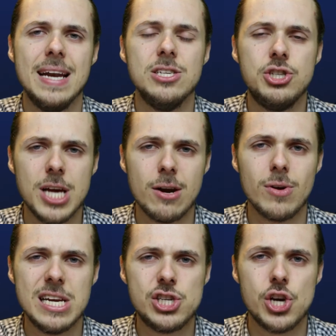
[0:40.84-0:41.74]
and is
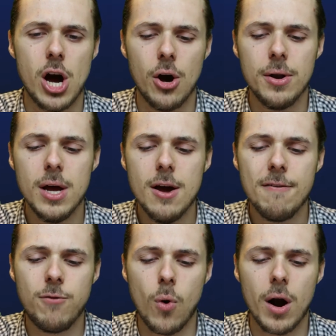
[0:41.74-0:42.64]
generally shown
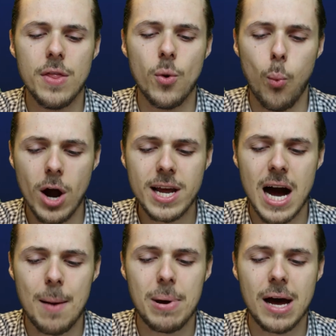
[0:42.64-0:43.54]
for the one
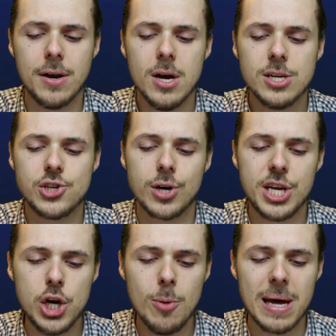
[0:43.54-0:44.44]
compound,
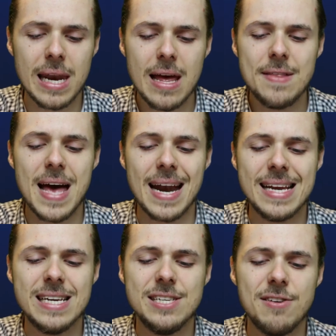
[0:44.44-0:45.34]
curcumin, that
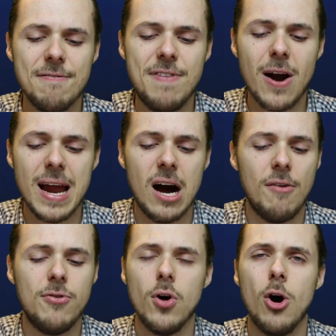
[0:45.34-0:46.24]
it is very
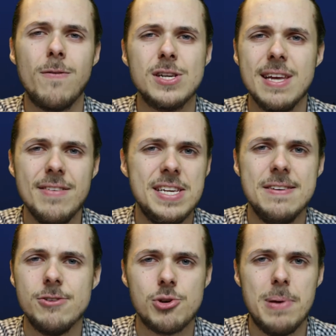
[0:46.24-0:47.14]
helpful. Over
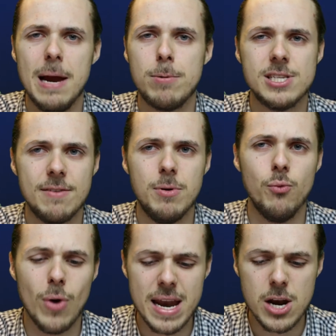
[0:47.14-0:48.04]
1,700 papers have
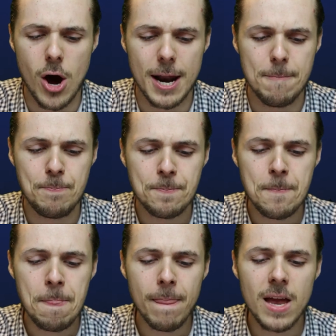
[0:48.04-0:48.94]
been written on it.
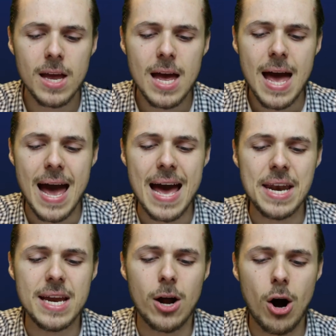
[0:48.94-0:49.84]

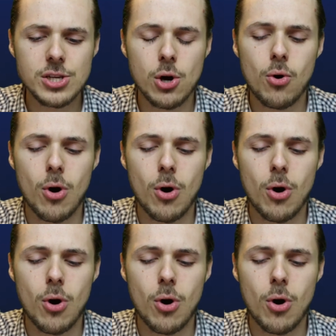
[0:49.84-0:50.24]
And it also